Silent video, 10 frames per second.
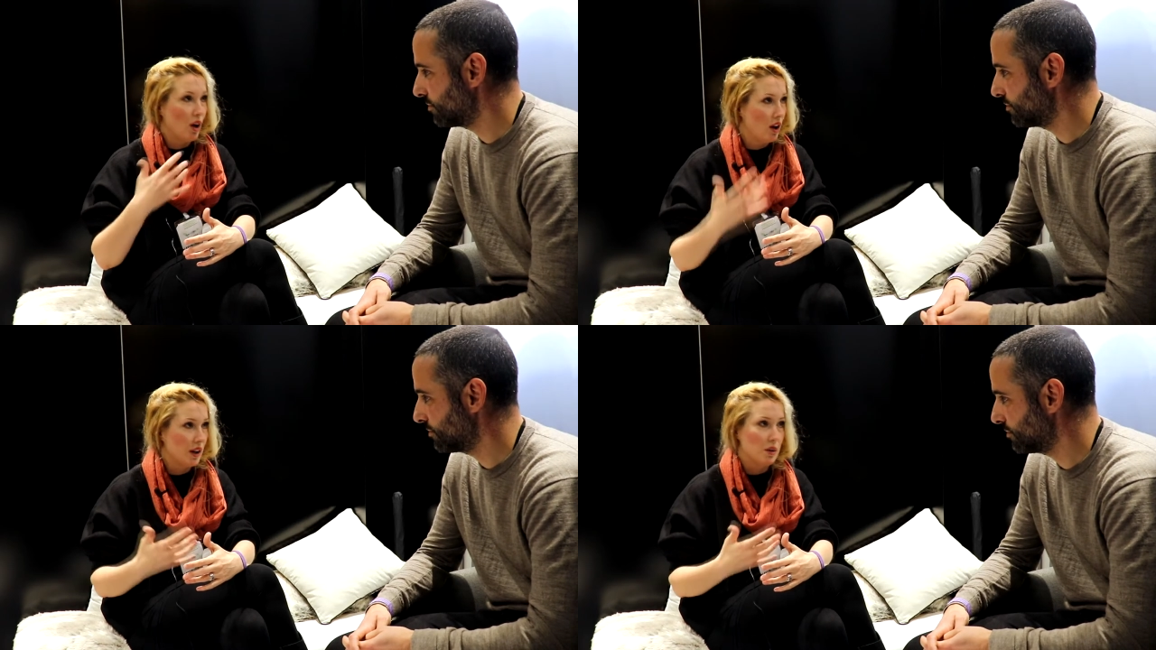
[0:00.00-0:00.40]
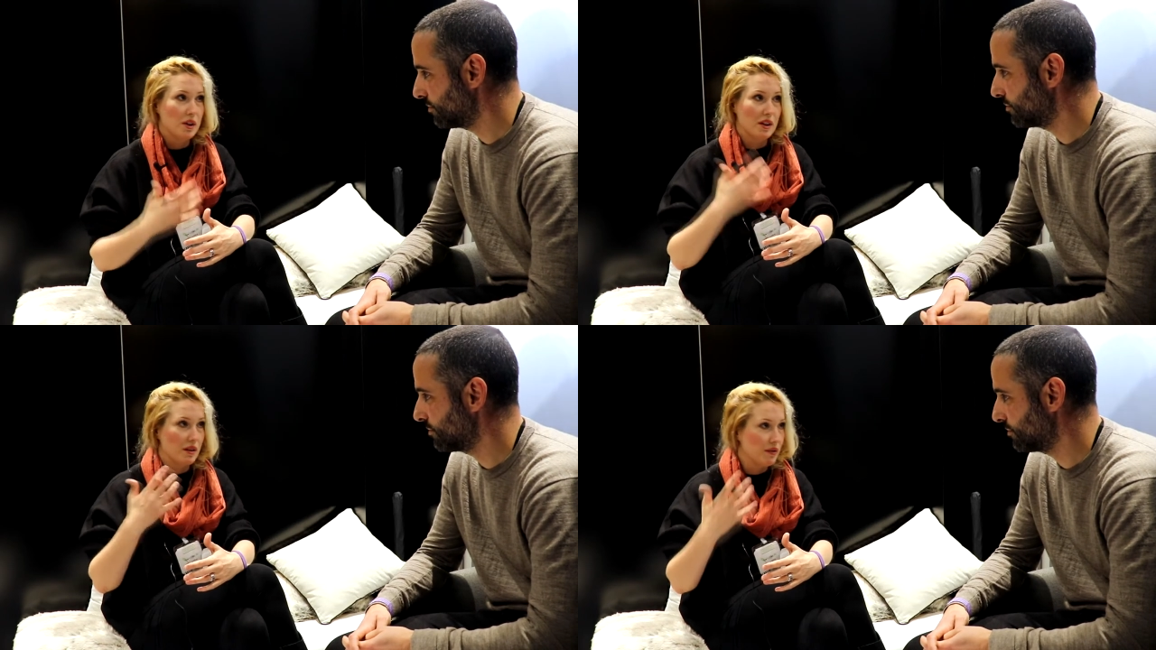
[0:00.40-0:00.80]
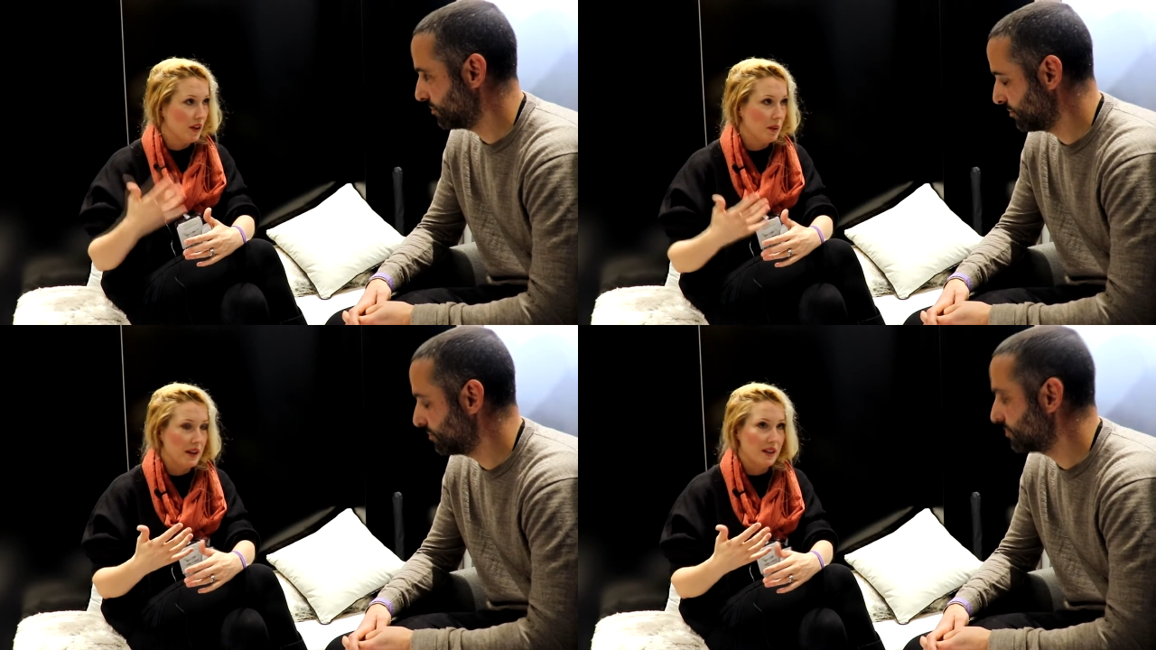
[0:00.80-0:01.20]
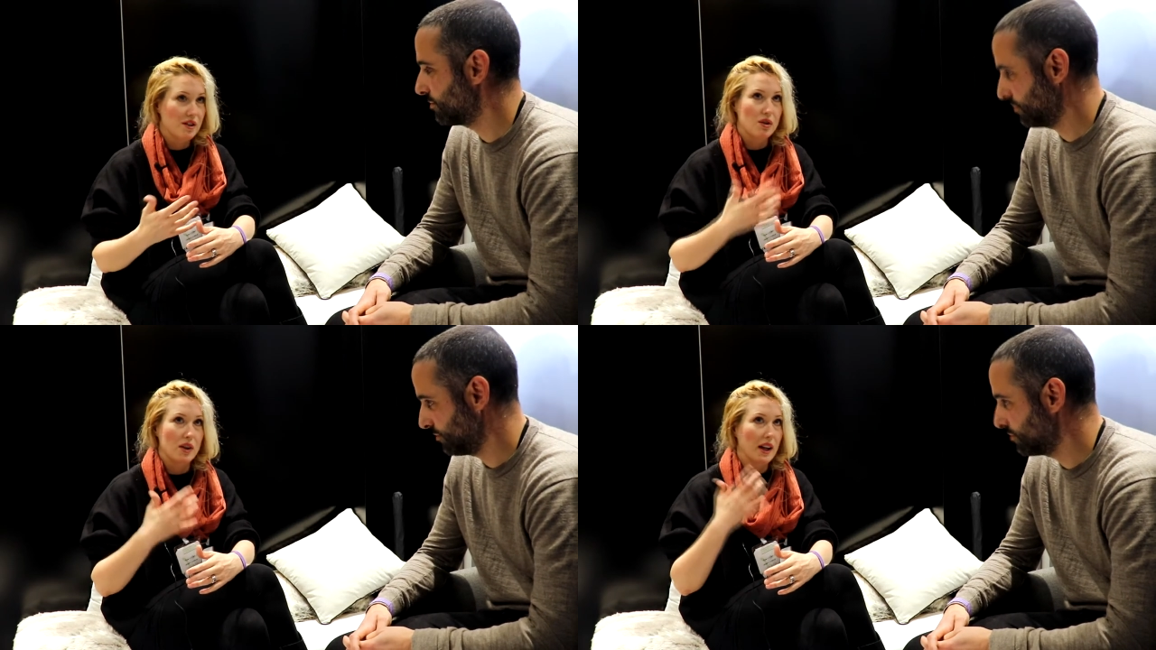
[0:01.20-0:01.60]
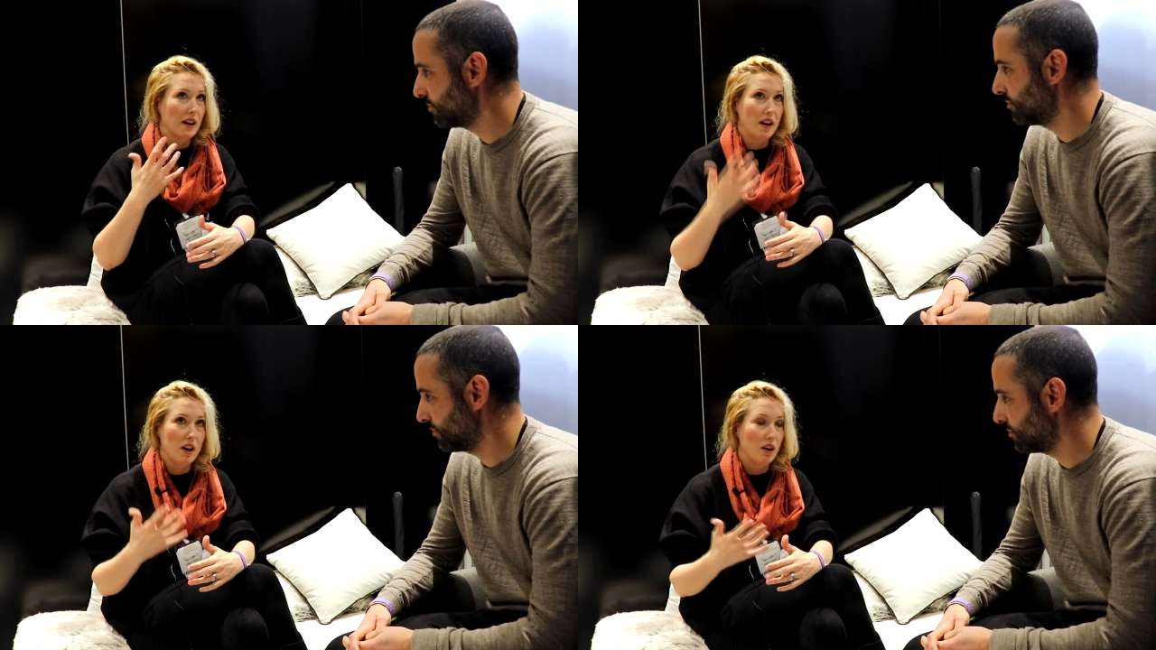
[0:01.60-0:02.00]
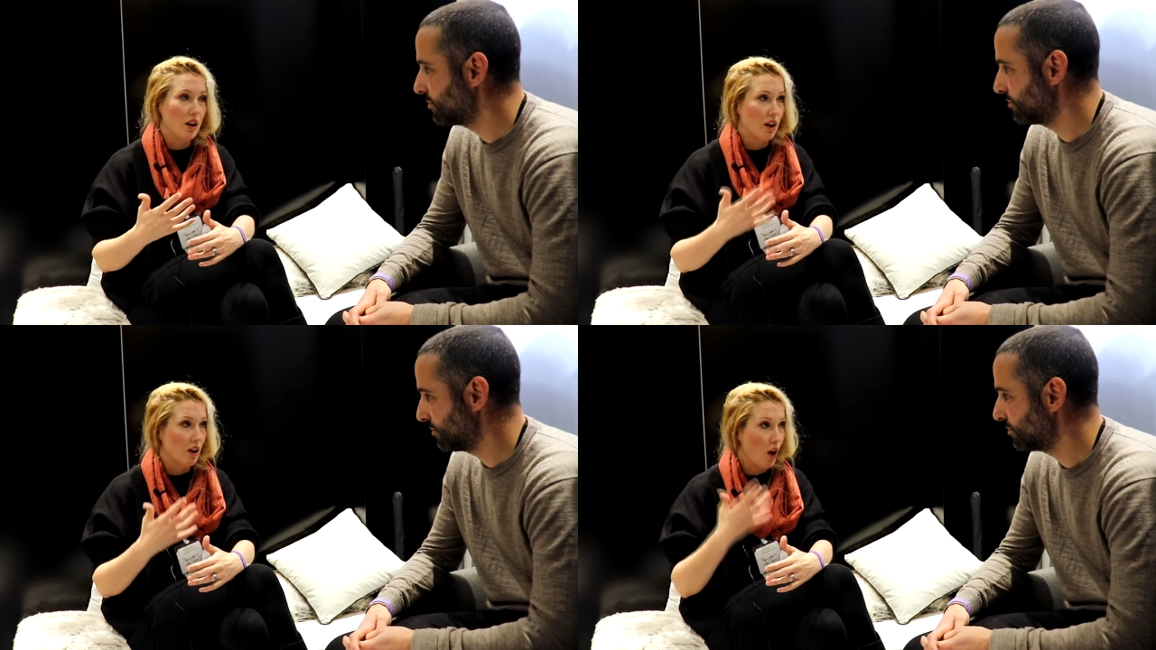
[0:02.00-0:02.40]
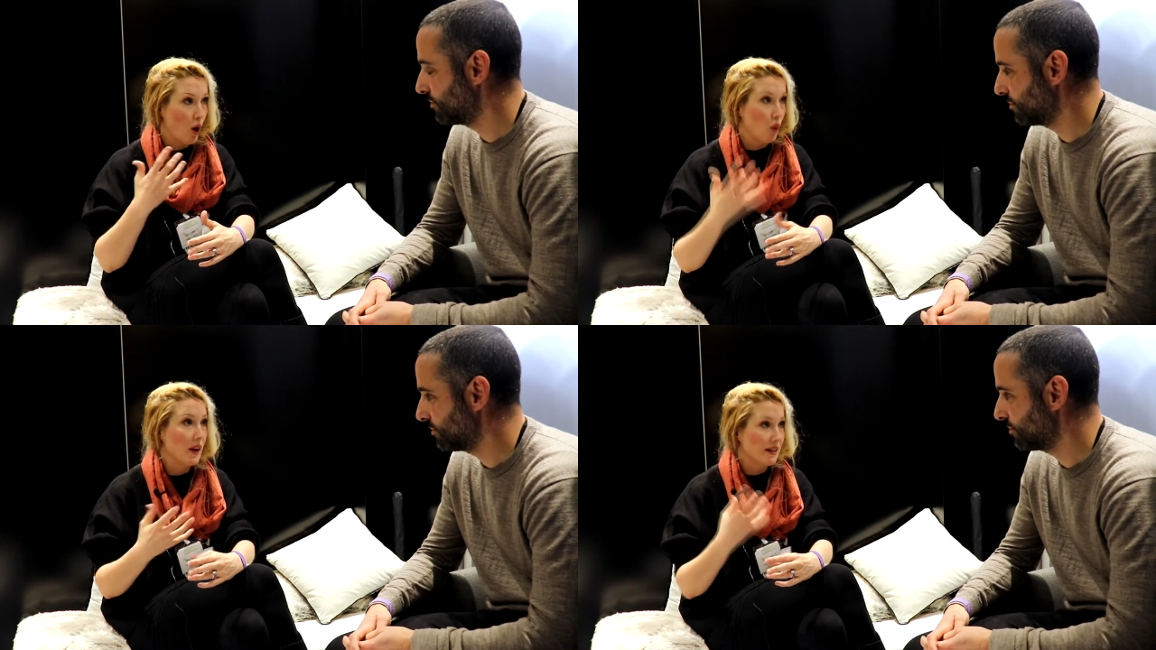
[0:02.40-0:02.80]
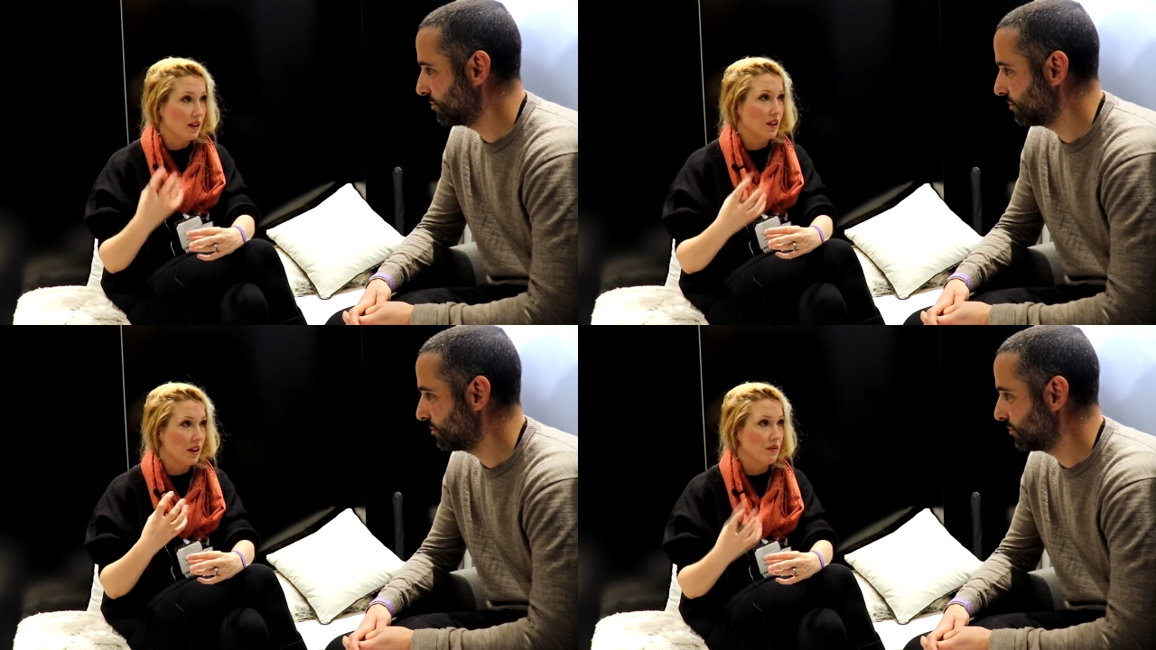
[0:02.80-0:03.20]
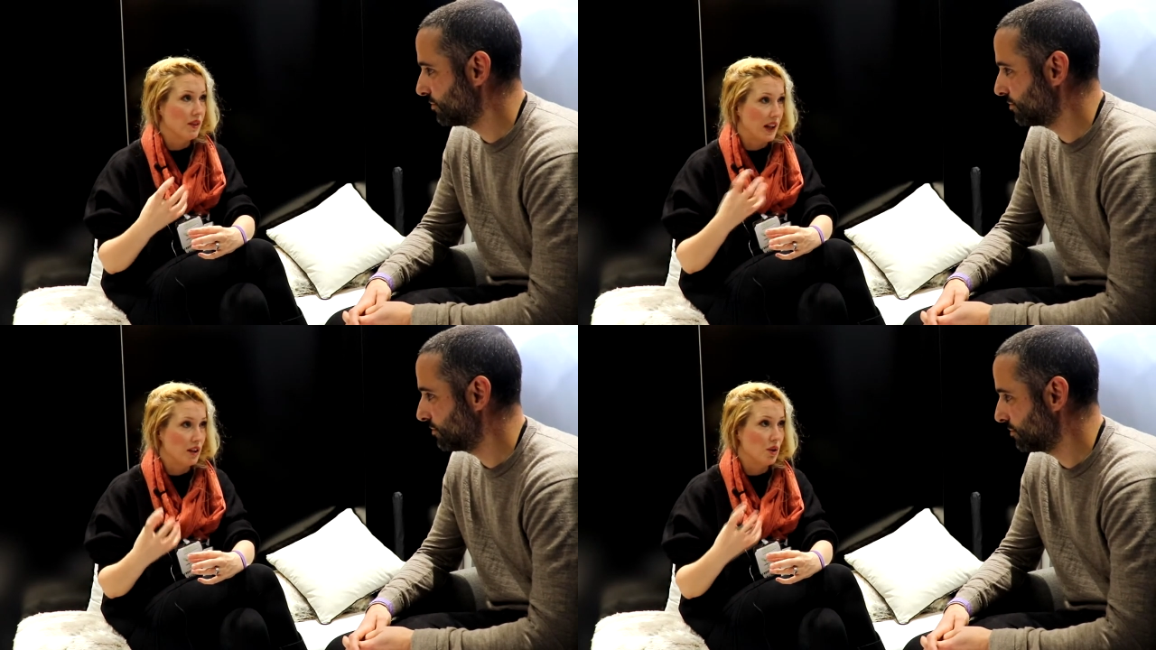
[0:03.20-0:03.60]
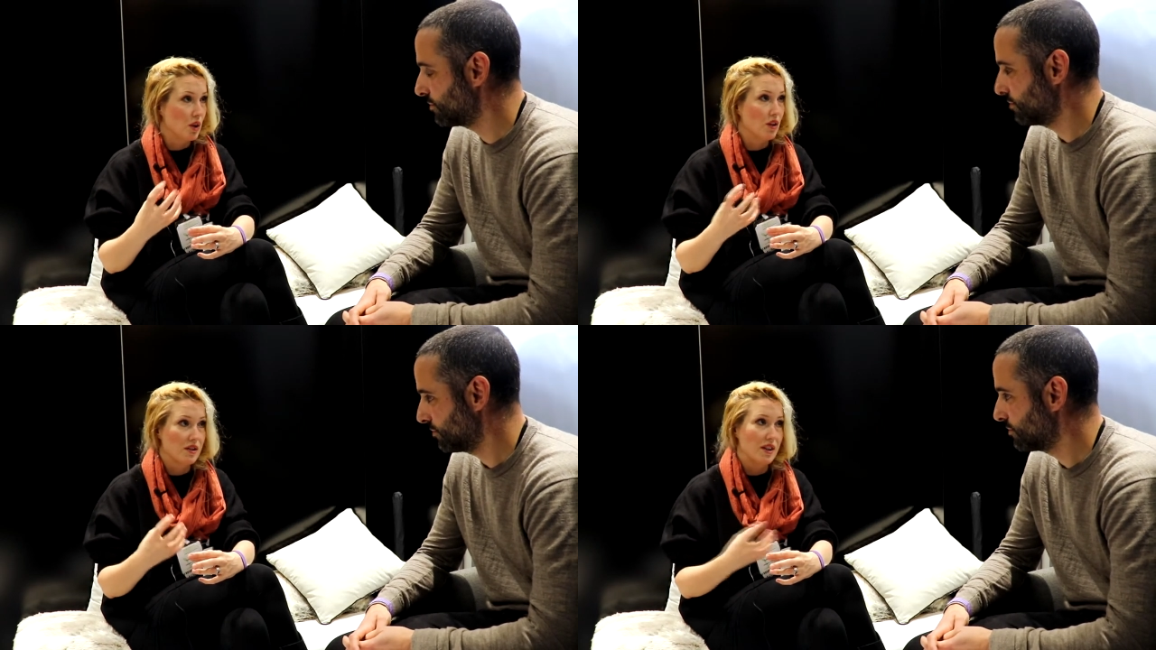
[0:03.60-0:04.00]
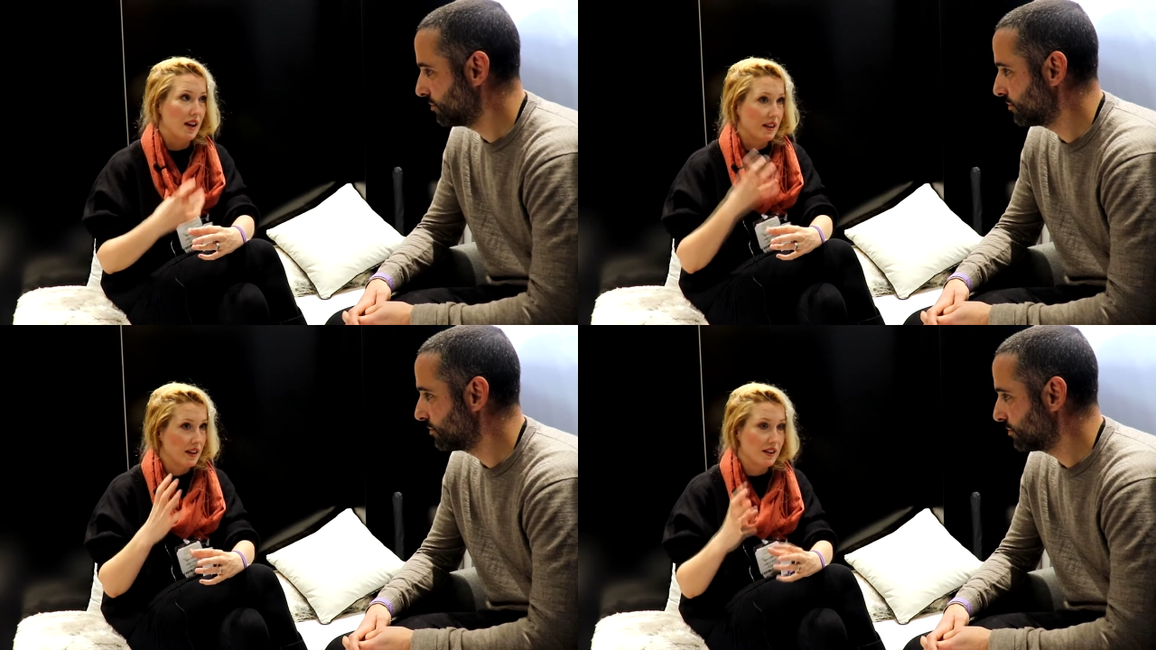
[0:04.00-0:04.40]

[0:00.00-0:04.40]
Speaker 1: Hollywood and the film industry are always looking for that new content,